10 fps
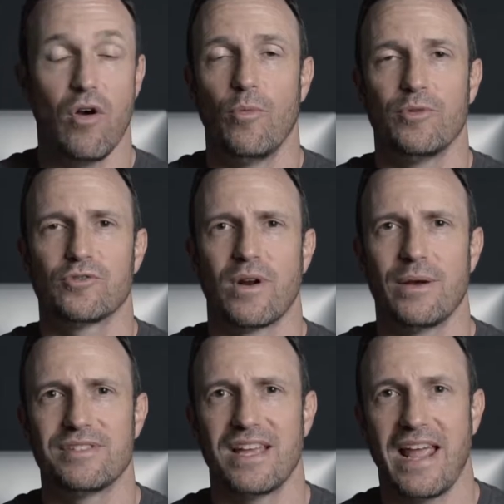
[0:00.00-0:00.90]
almost what I
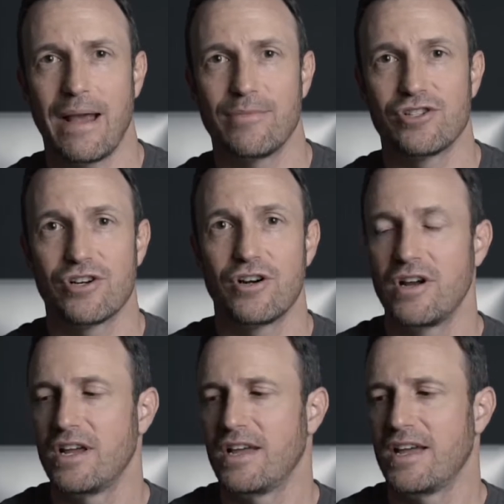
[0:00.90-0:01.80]
would say
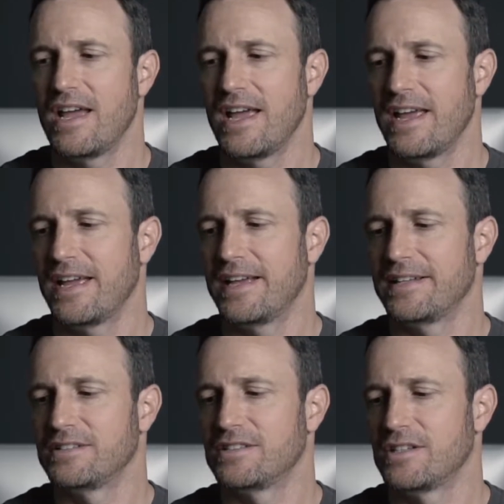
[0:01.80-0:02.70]
amateur
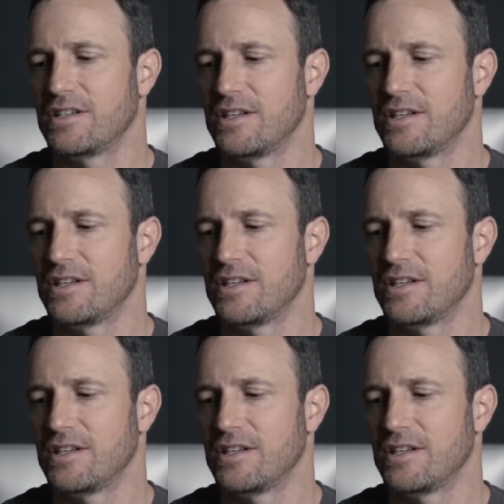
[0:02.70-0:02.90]
and